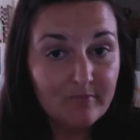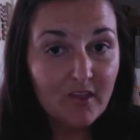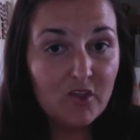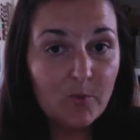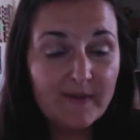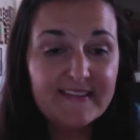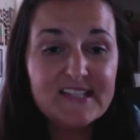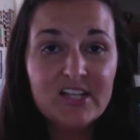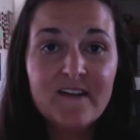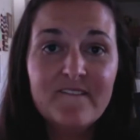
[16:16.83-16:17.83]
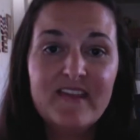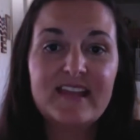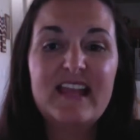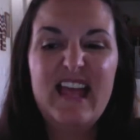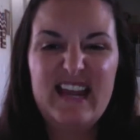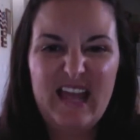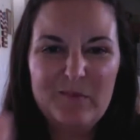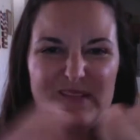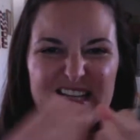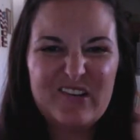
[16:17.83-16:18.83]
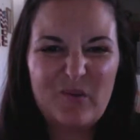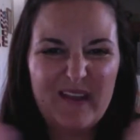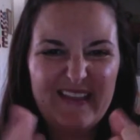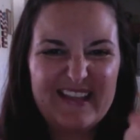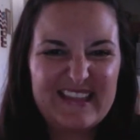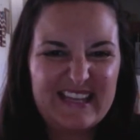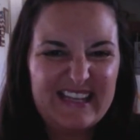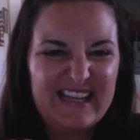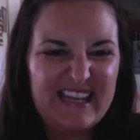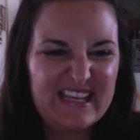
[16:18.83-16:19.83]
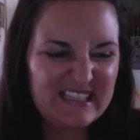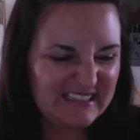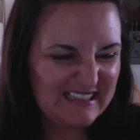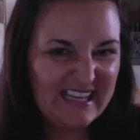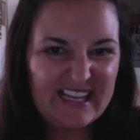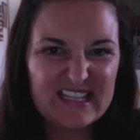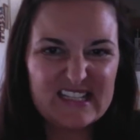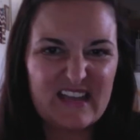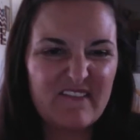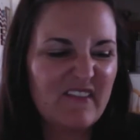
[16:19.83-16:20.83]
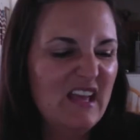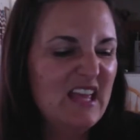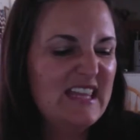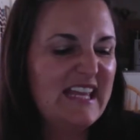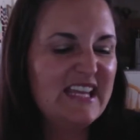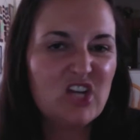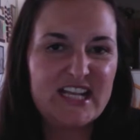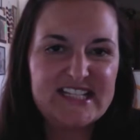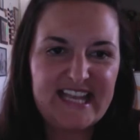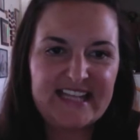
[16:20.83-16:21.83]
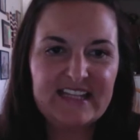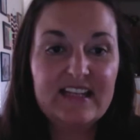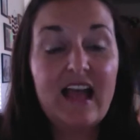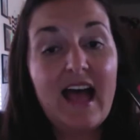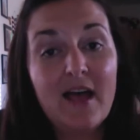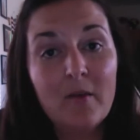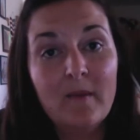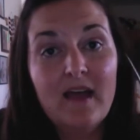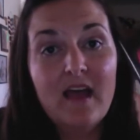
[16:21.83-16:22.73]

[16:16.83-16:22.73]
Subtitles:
you put this on your feet and it helps eat away like the icky stuff, the icky dry skin. I